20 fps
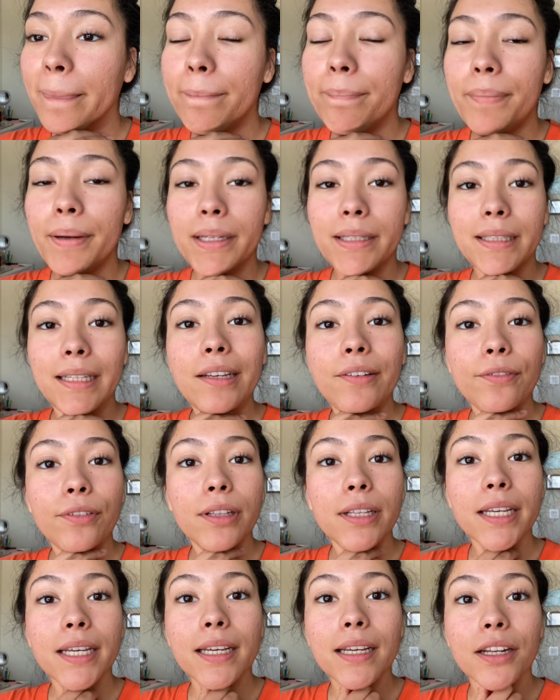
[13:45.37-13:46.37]
But
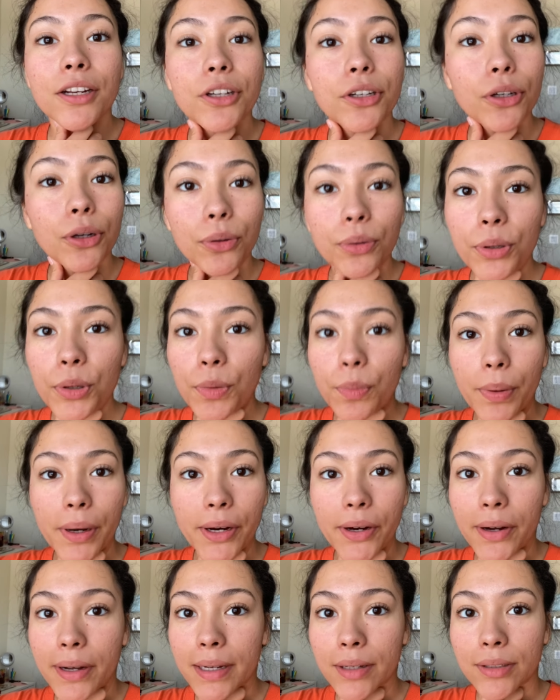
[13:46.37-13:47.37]
thankfully, no new
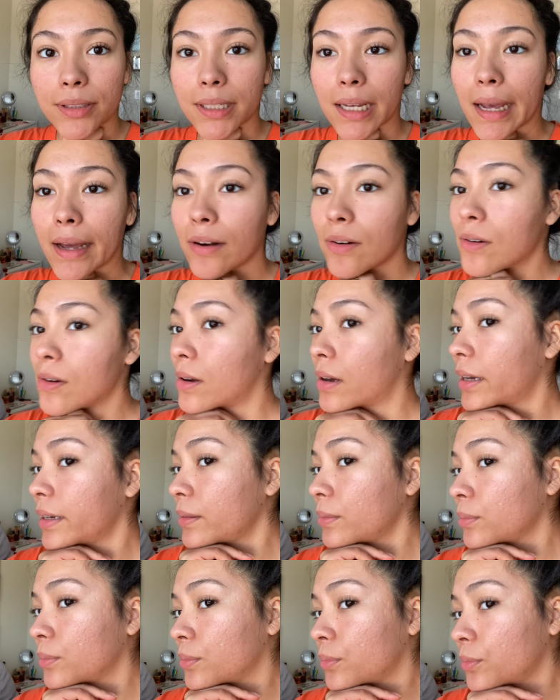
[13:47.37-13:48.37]
breakouts at all.
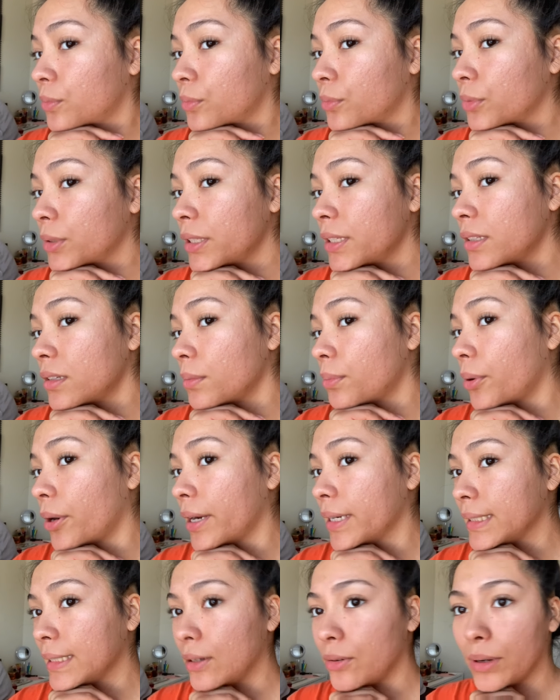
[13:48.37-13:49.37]
I'm really
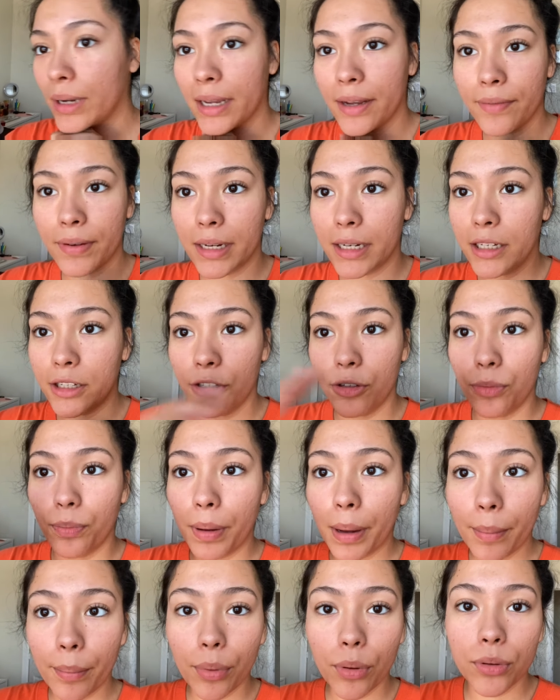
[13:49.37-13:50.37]
surprised. I don't have any new
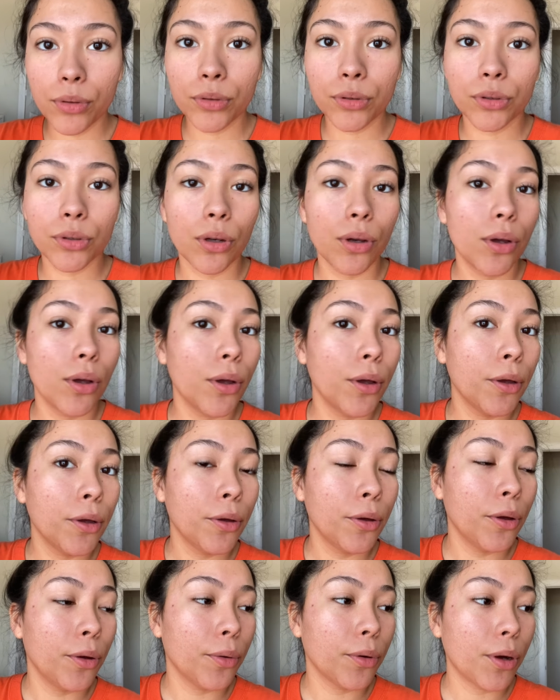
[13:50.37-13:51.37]
pimples
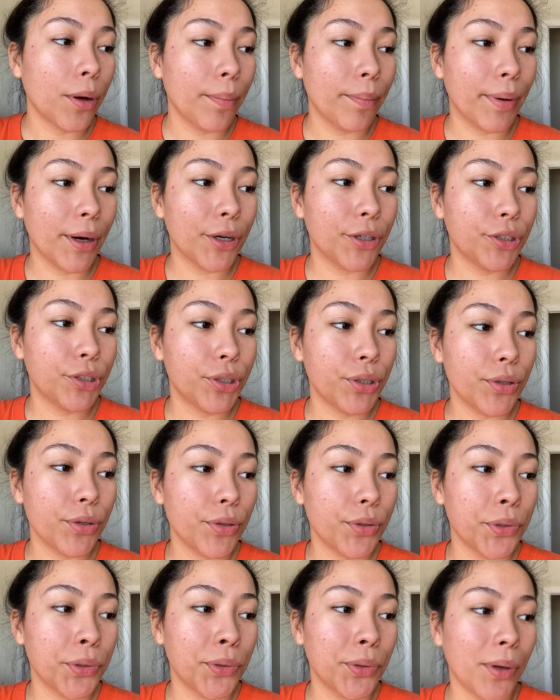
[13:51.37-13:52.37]
compared
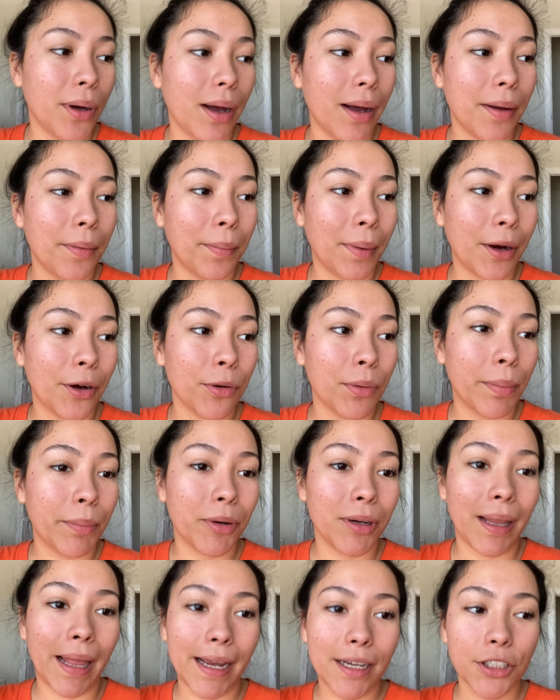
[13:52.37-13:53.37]
to, I remember
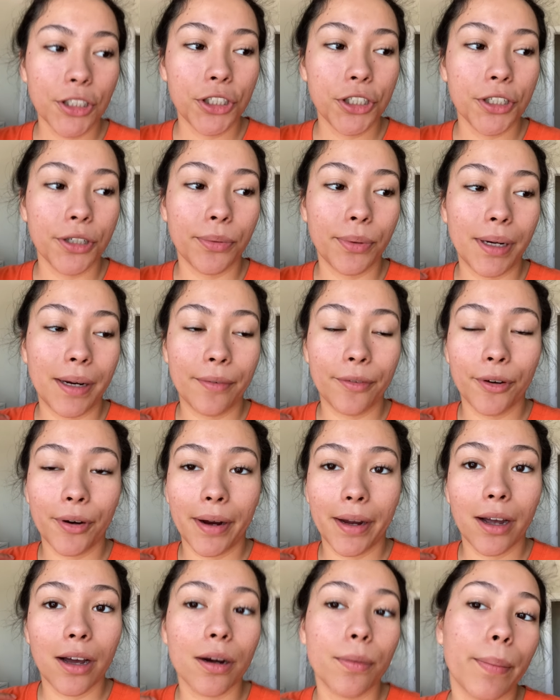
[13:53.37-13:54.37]
last year whenever I
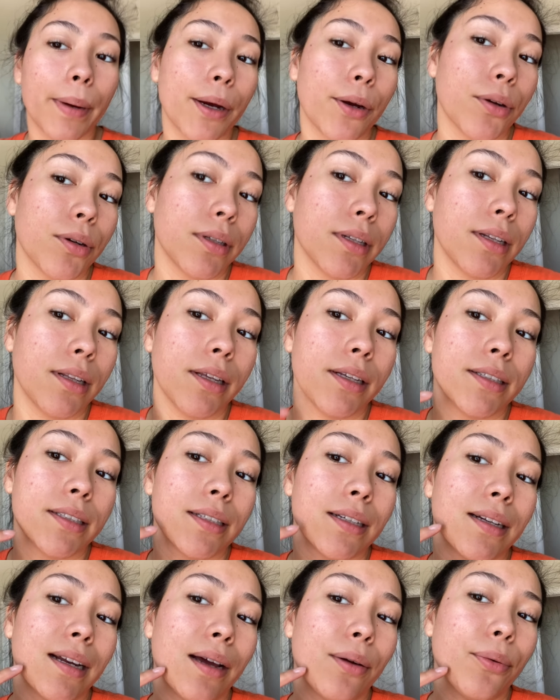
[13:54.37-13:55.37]
got a microneedling
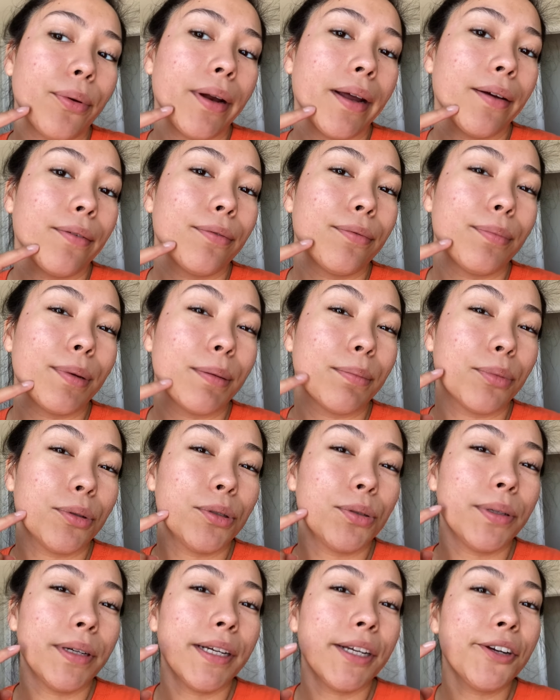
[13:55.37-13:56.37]
done, I would have pimples
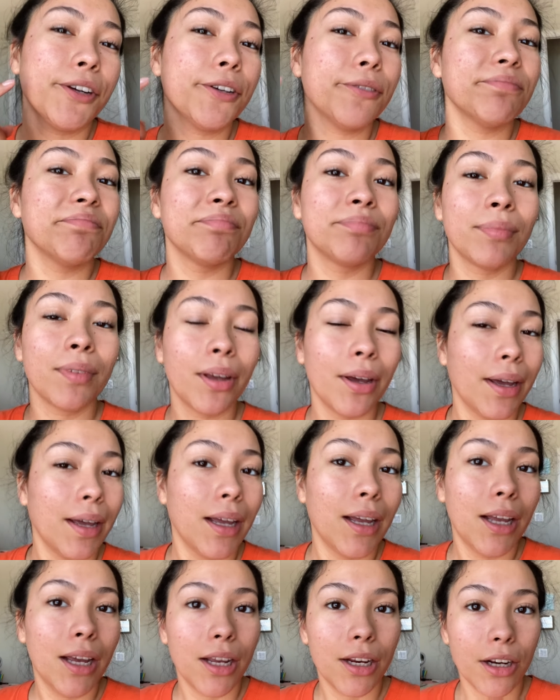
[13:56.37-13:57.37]
right here.
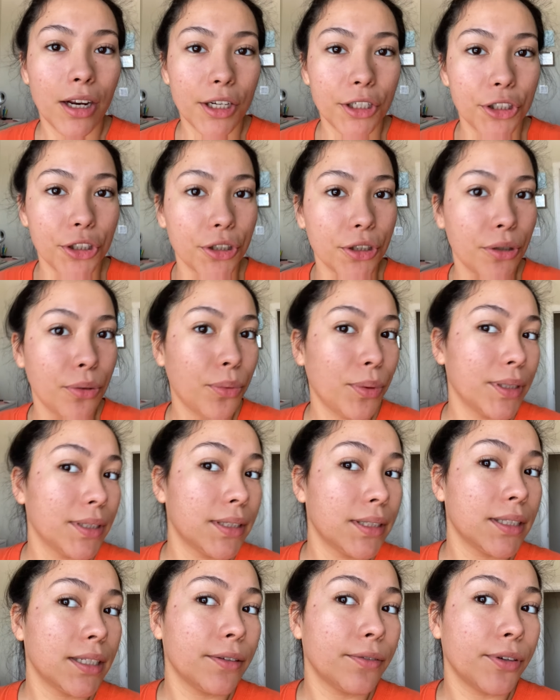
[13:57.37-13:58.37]
Not sure what's
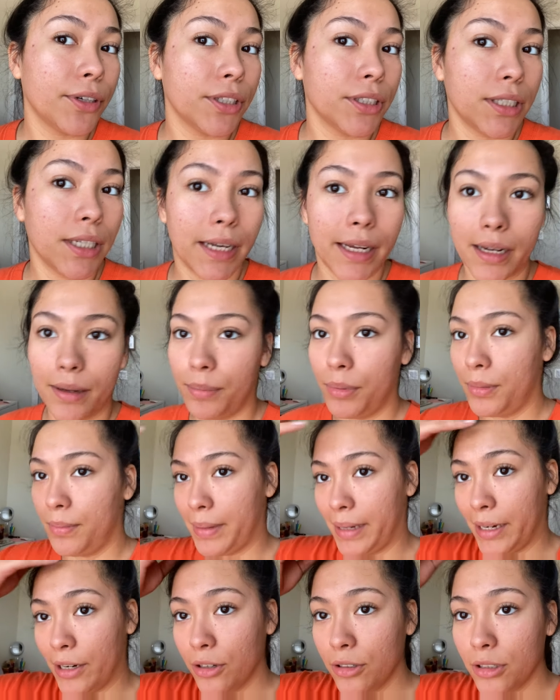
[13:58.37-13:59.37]
different today, but my
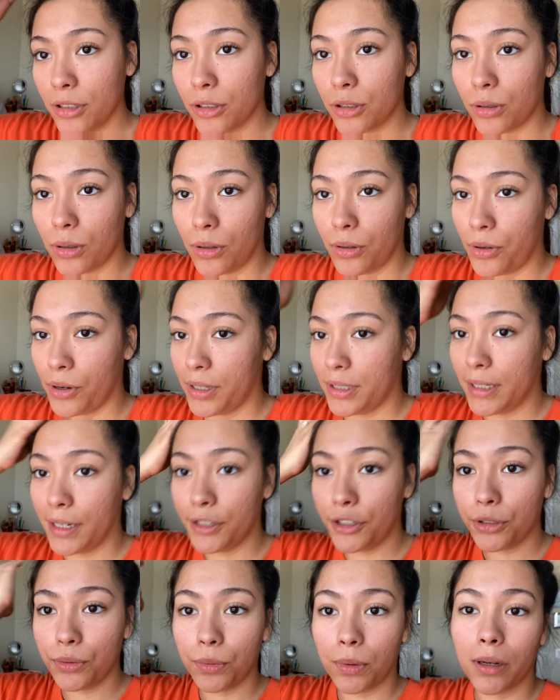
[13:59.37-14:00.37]
hair looks so crazy. I
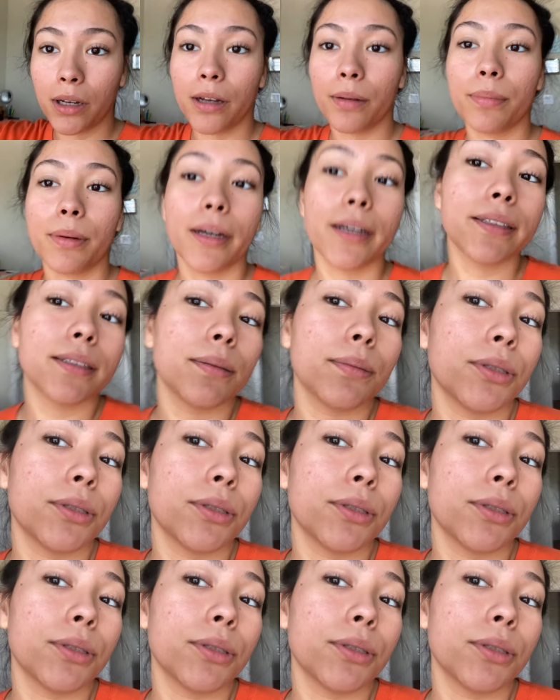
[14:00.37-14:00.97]
just woke up, guys. I'm